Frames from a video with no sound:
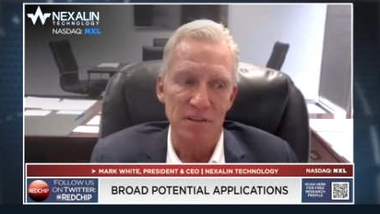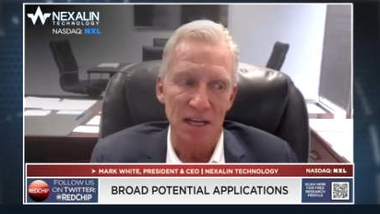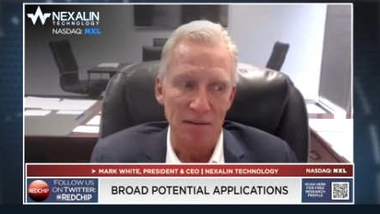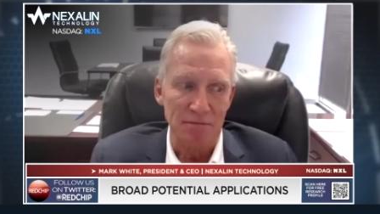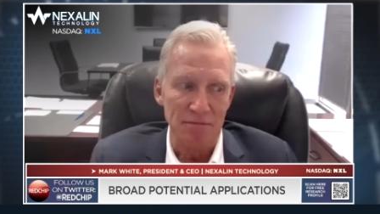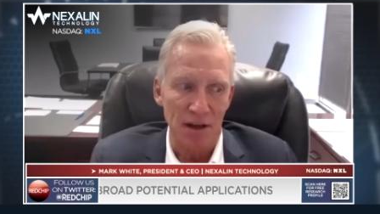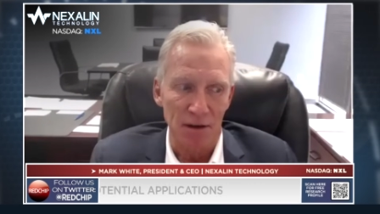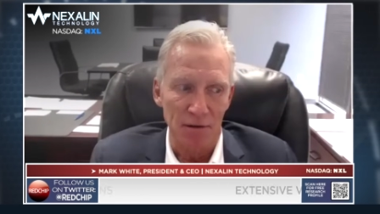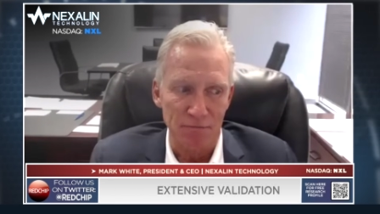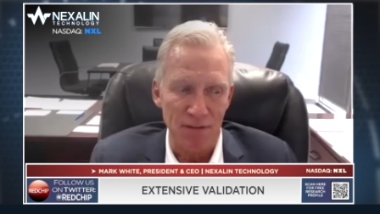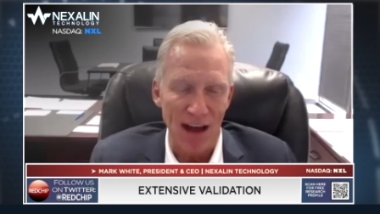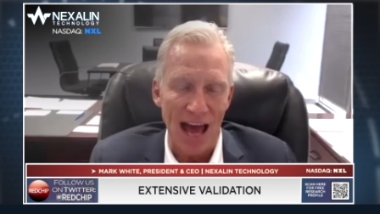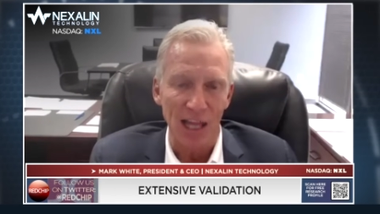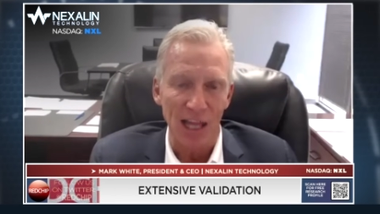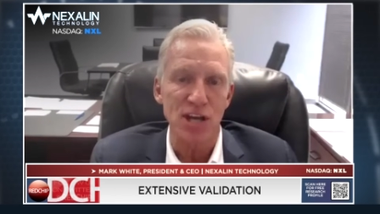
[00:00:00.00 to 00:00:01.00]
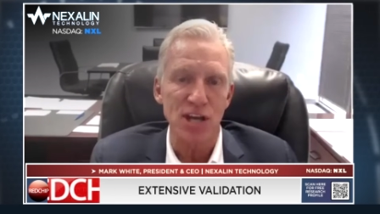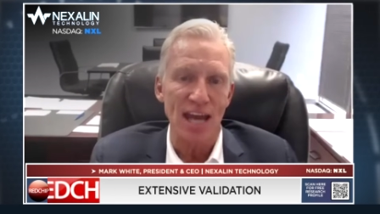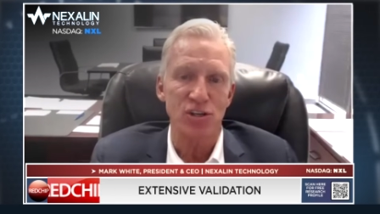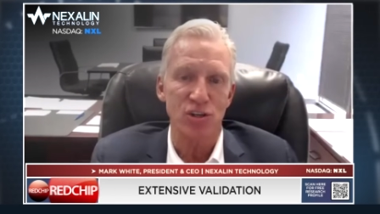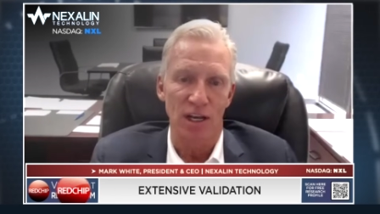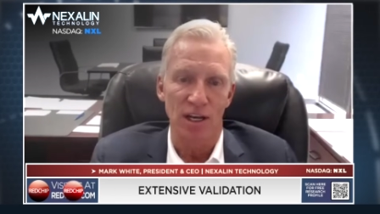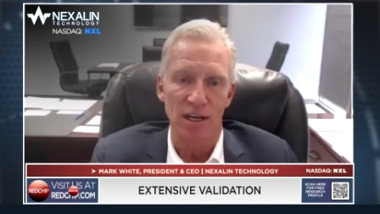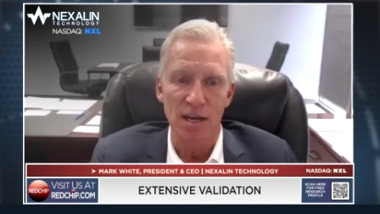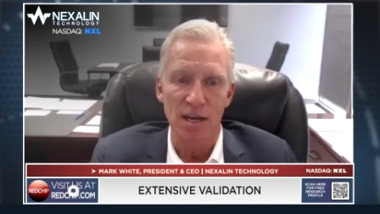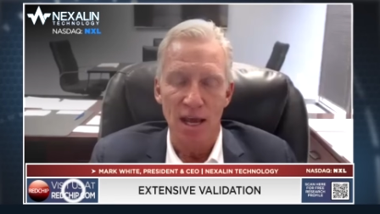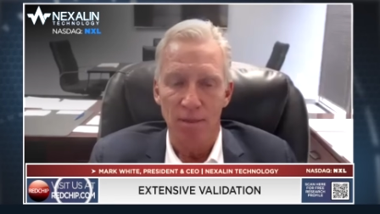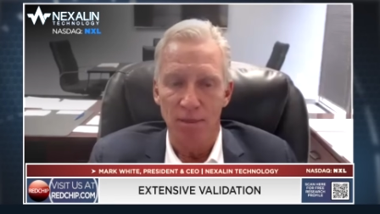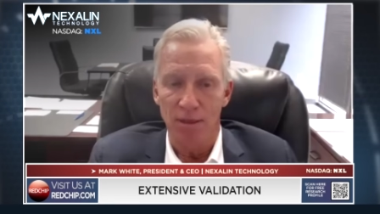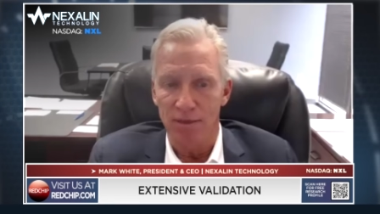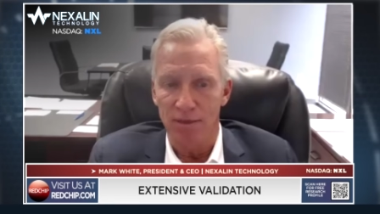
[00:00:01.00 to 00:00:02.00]
of, of validation
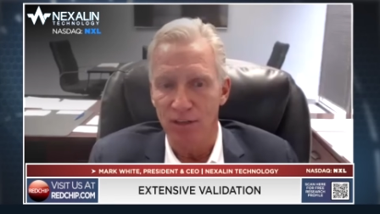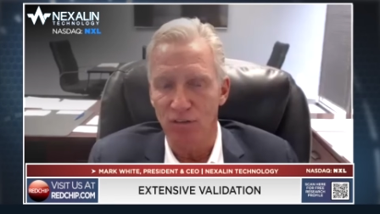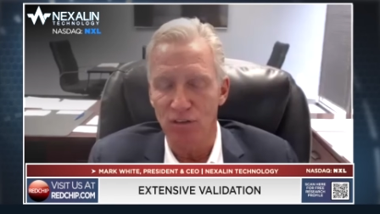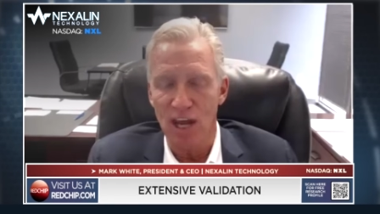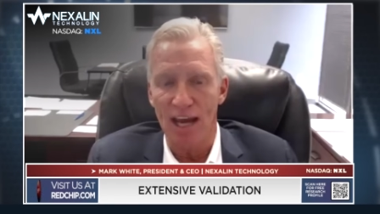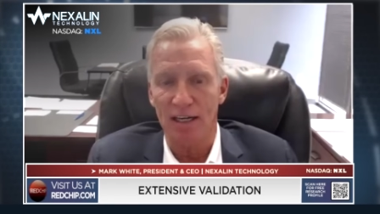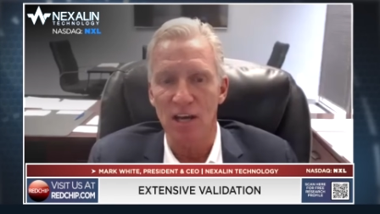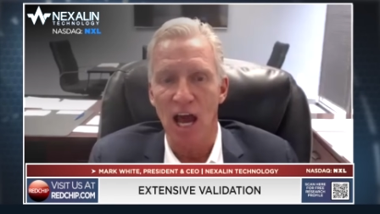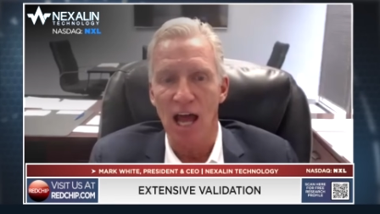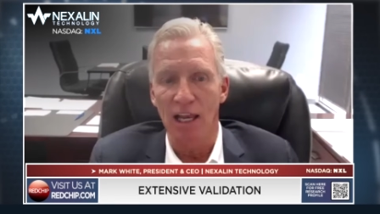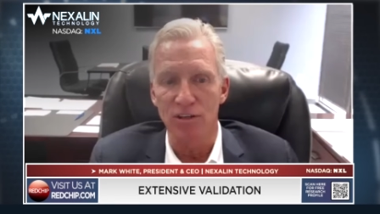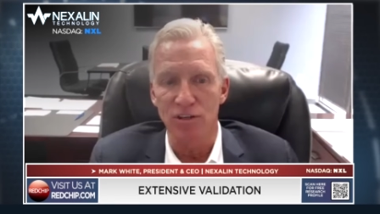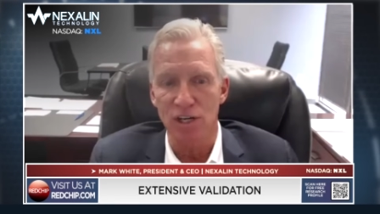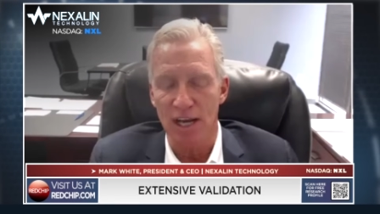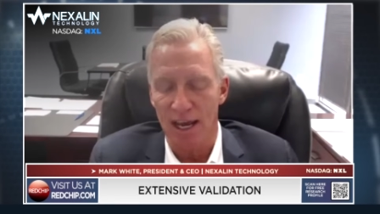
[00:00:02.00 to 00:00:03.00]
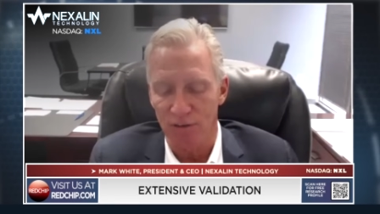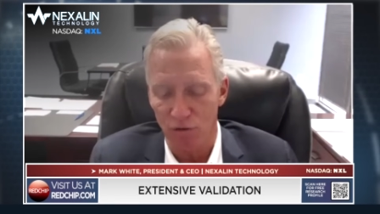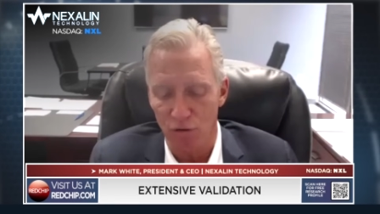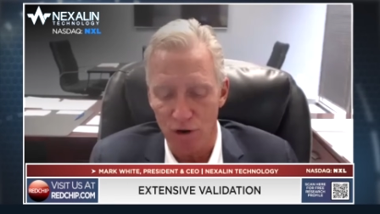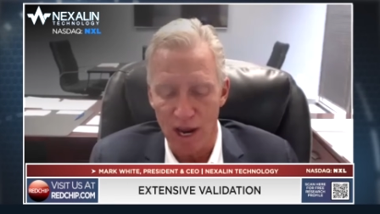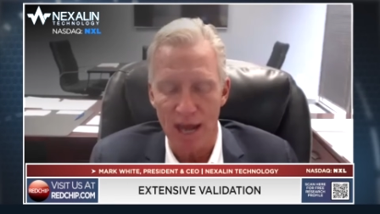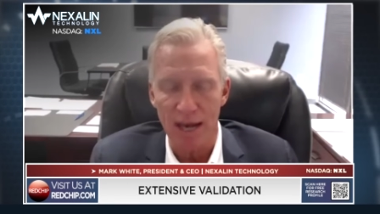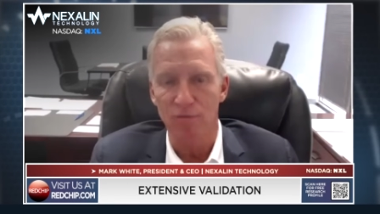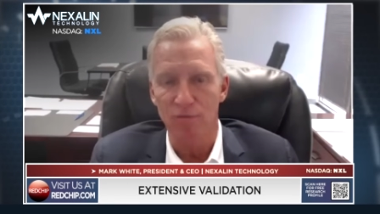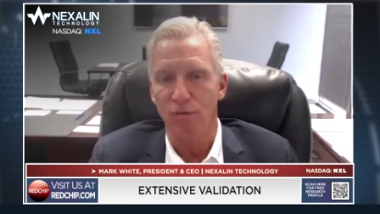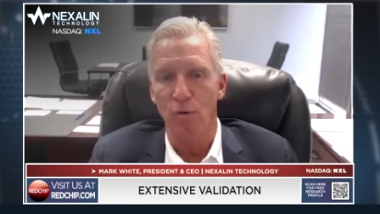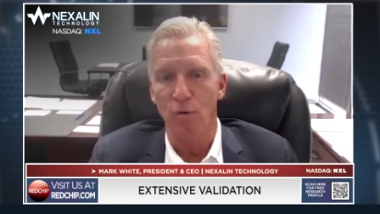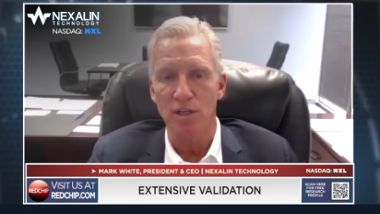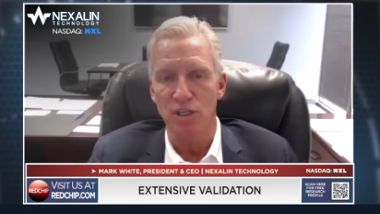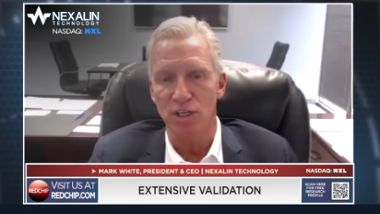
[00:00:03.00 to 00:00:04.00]
that this technology has created
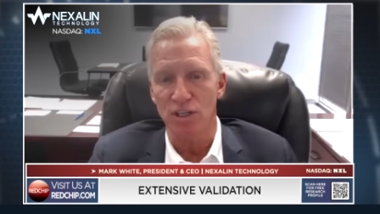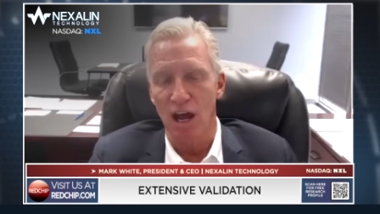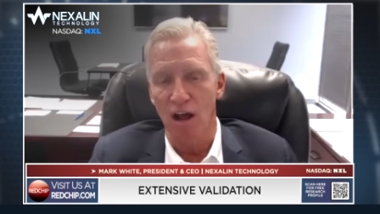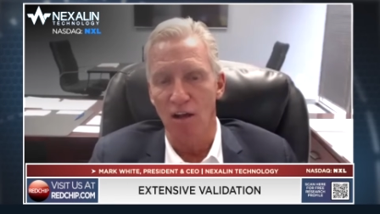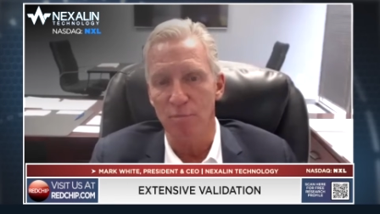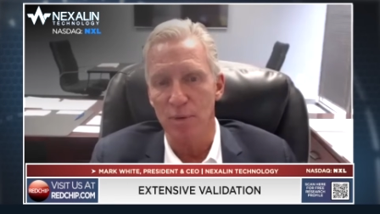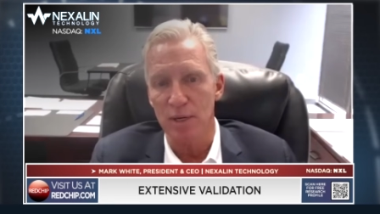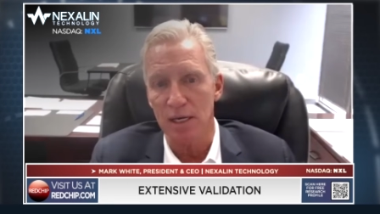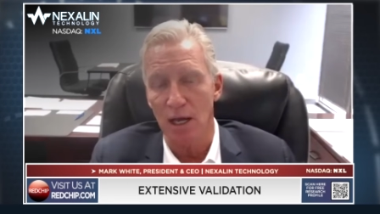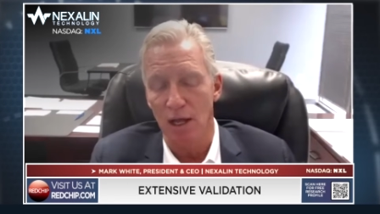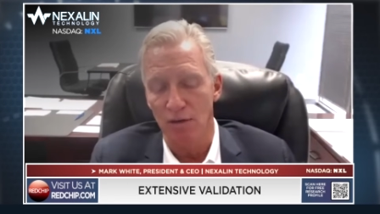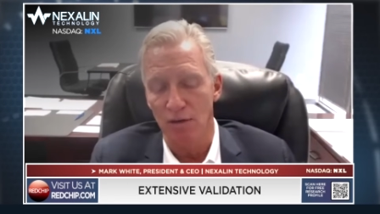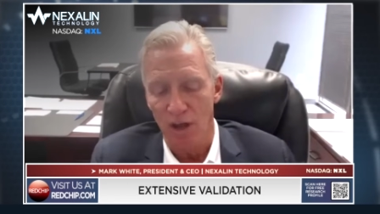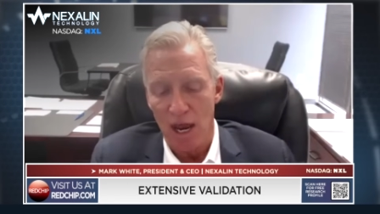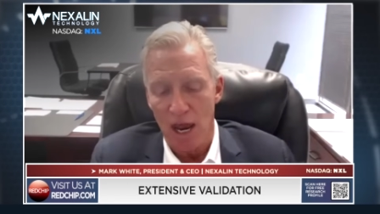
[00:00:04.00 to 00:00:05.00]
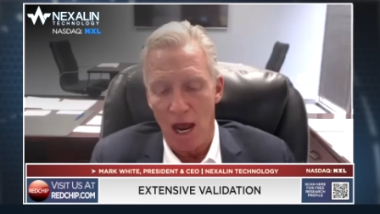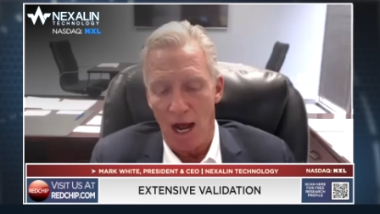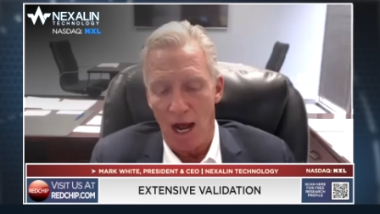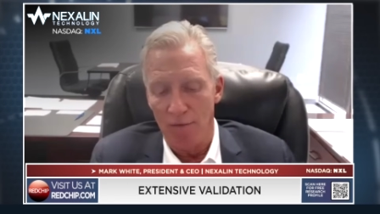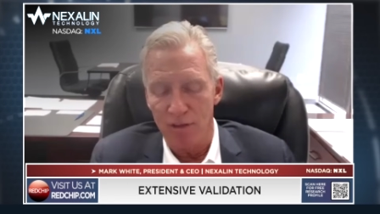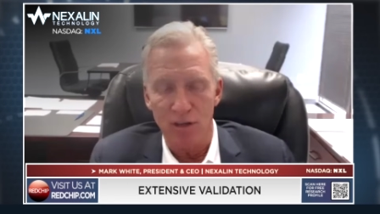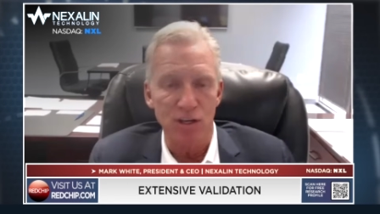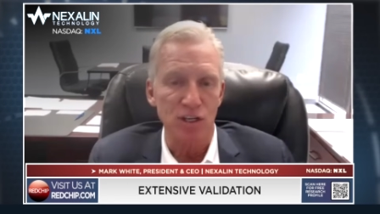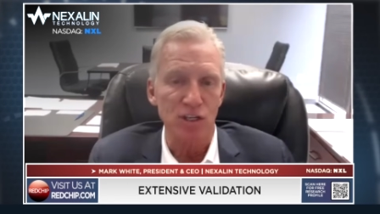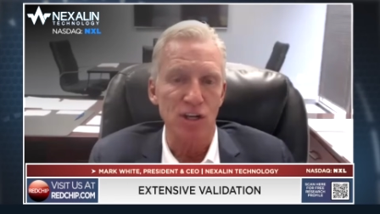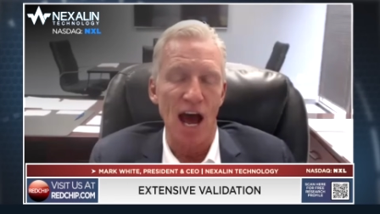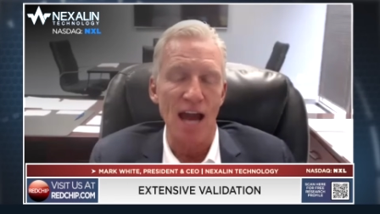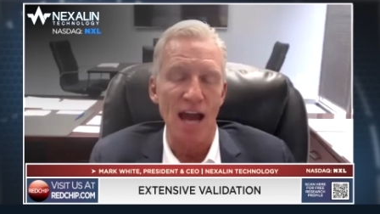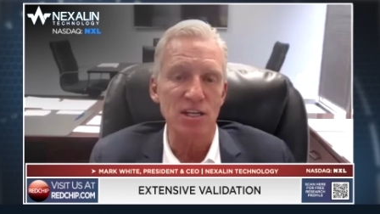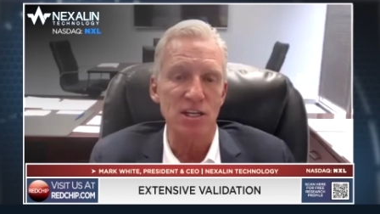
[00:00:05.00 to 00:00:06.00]
for itself because of the
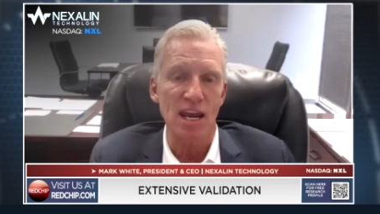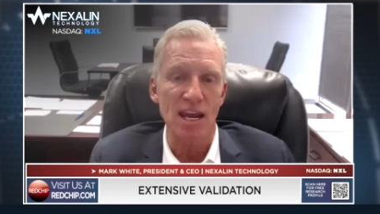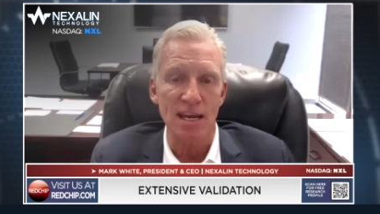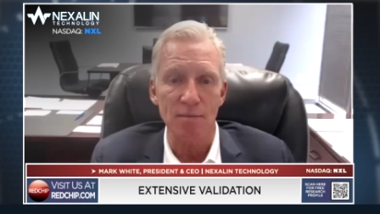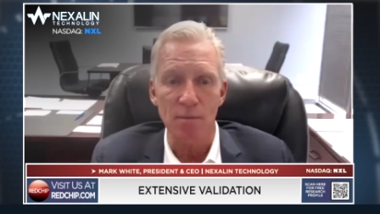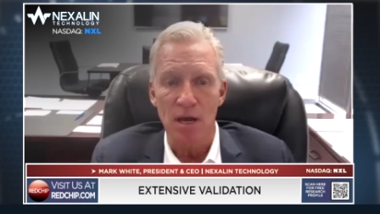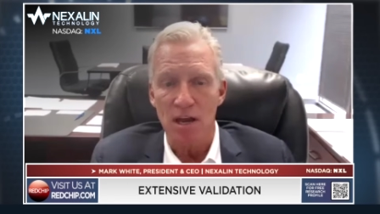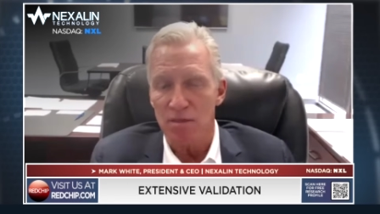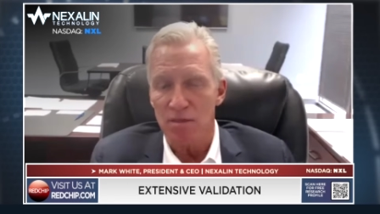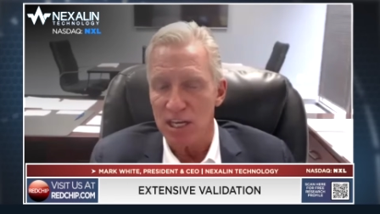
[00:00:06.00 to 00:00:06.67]
design team,